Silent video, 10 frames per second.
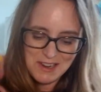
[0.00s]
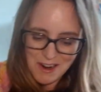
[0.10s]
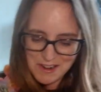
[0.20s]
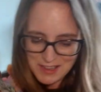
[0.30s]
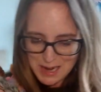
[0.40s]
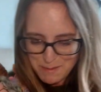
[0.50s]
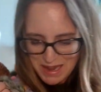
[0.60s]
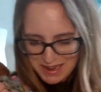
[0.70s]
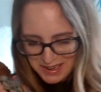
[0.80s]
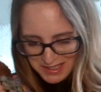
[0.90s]
yarn that I
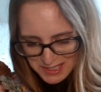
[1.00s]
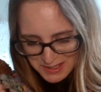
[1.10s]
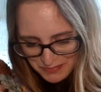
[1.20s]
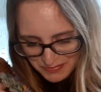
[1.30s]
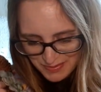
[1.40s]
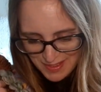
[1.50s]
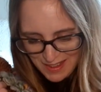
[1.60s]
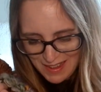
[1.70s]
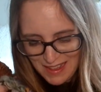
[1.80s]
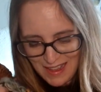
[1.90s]
made,
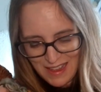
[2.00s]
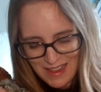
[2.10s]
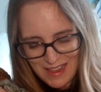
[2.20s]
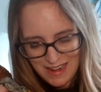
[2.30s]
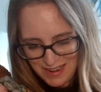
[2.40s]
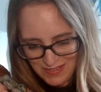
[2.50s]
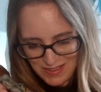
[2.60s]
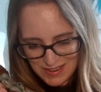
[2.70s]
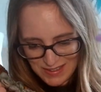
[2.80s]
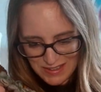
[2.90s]
and
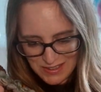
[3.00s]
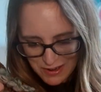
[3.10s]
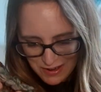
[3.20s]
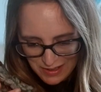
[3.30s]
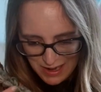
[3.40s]
this is yarn that I